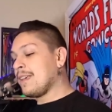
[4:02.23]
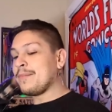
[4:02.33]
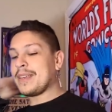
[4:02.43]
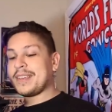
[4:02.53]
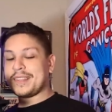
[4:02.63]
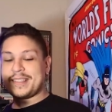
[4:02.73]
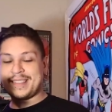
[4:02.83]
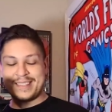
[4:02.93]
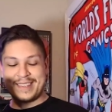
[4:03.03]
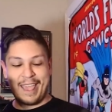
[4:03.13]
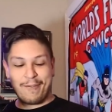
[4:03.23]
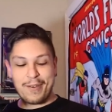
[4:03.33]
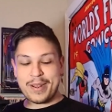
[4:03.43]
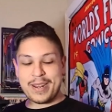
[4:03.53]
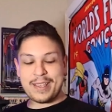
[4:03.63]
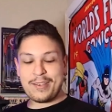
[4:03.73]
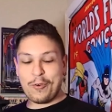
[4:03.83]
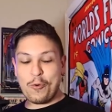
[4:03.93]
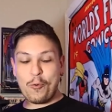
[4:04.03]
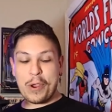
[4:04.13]
Because everybody
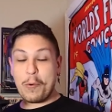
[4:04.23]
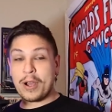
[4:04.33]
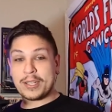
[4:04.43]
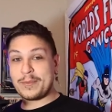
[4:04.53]
who we want